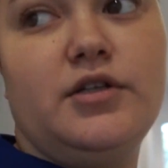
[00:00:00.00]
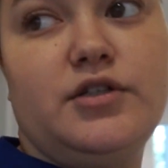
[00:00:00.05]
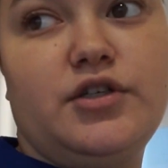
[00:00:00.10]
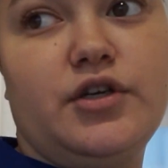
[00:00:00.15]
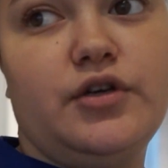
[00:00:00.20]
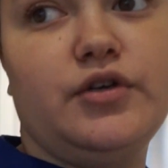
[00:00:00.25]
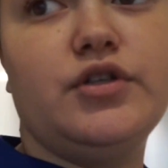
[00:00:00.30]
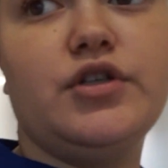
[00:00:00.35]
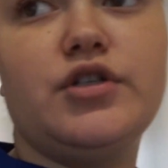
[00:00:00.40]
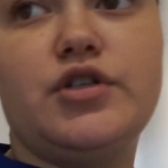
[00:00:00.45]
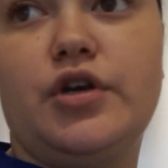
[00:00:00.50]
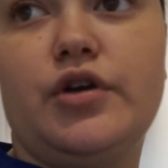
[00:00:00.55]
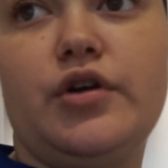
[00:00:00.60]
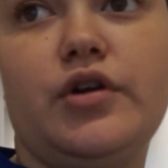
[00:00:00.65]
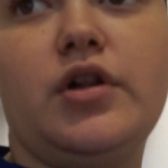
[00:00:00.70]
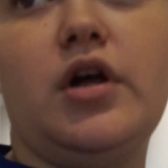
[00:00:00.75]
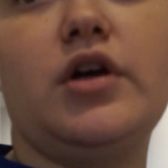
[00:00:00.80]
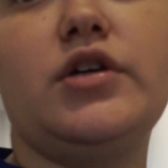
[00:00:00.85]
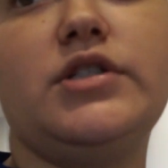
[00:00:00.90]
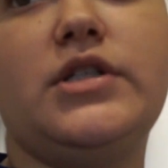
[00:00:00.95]
Dude, you're too
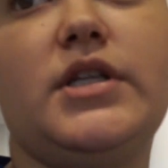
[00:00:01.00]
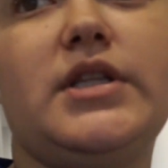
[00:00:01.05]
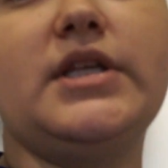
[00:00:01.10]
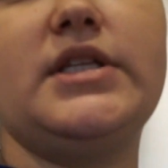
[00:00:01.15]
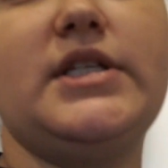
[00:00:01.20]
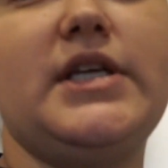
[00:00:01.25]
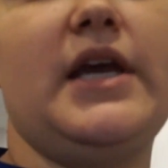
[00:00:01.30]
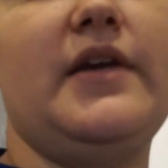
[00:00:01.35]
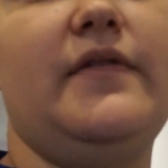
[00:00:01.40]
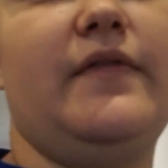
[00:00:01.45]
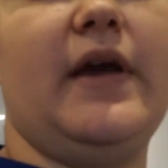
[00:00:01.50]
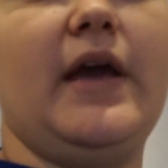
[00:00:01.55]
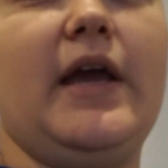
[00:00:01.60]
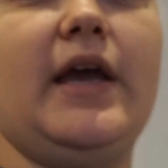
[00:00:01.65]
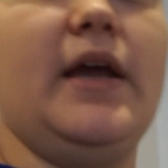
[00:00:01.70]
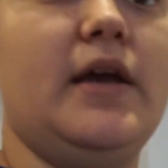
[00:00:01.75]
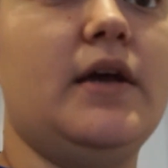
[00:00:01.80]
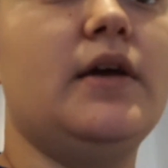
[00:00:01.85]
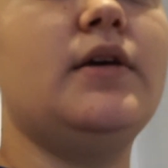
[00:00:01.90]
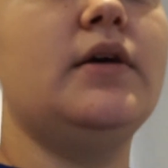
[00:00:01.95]
close to the
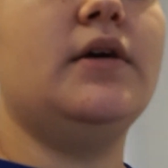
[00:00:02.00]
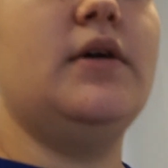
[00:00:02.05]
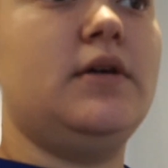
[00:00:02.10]
TV.